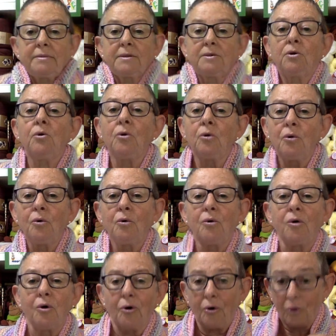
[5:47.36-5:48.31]

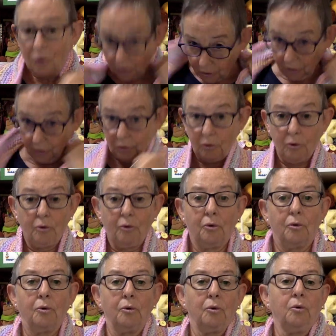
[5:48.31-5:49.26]

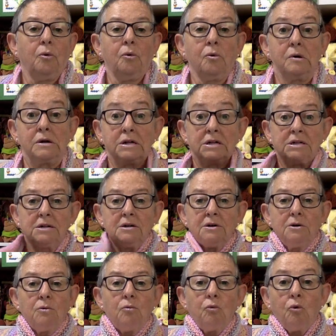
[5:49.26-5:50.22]
Oh,
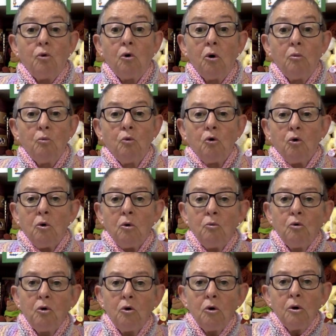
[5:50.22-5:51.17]
warm, warm,
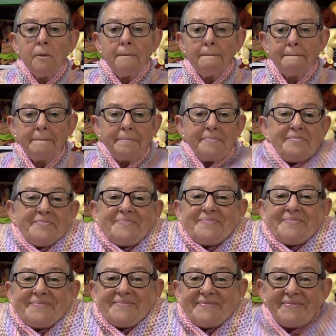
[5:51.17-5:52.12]
warm.
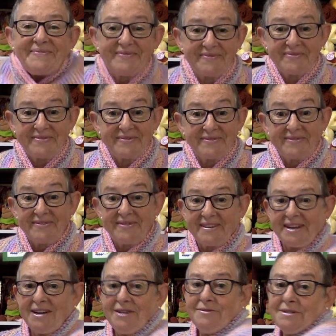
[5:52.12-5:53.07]

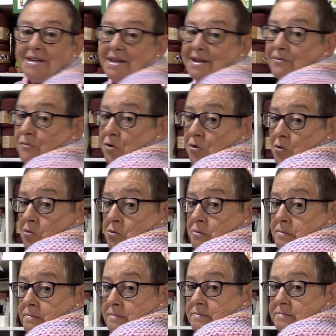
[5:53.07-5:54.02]
Cozy,
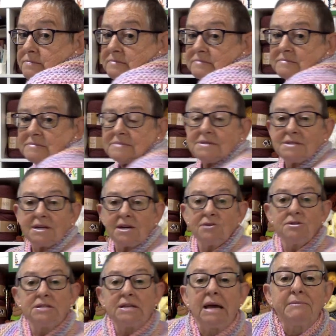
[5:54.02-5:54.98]
warm.
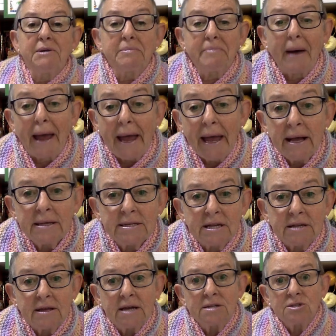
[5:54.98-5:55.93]
Goes down my back,
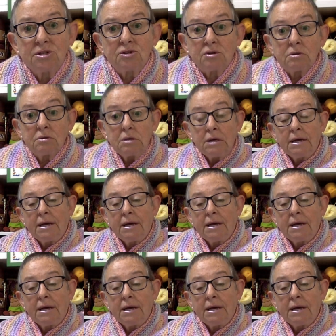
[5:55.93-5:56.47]
so that's good.